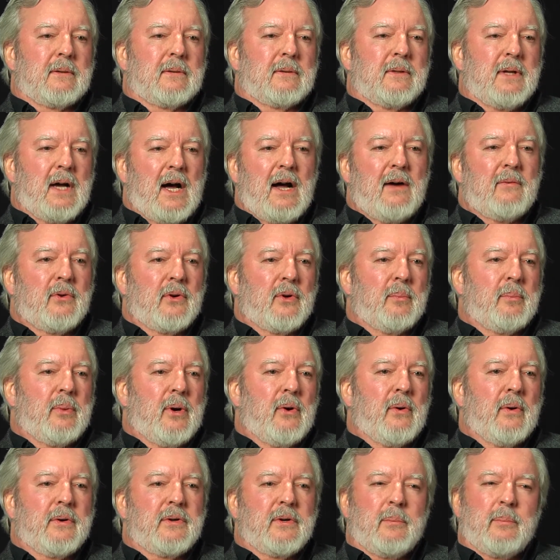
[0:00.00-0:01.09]
novel or
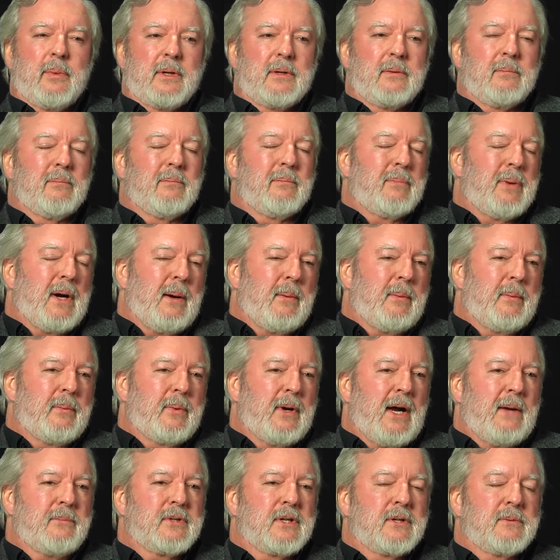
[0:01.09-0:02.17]
poetry, but
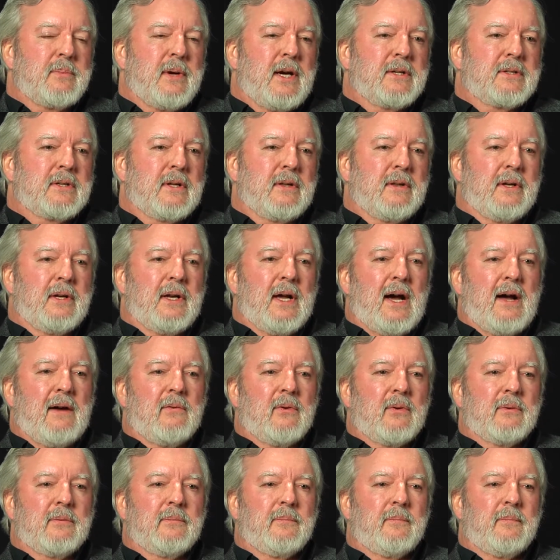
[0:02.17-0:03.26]
perhaps especially the
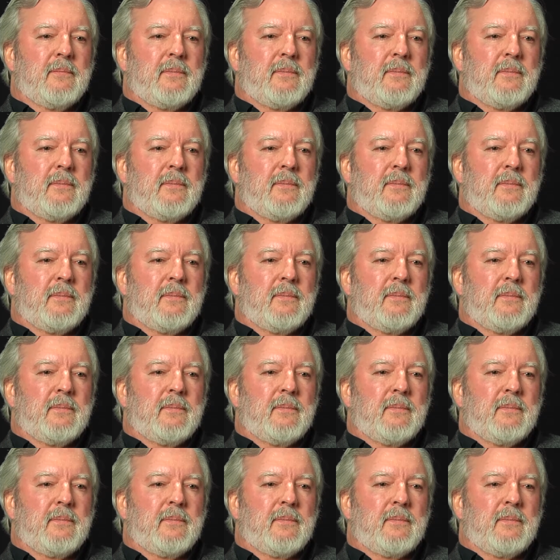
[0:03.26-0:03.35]
novel,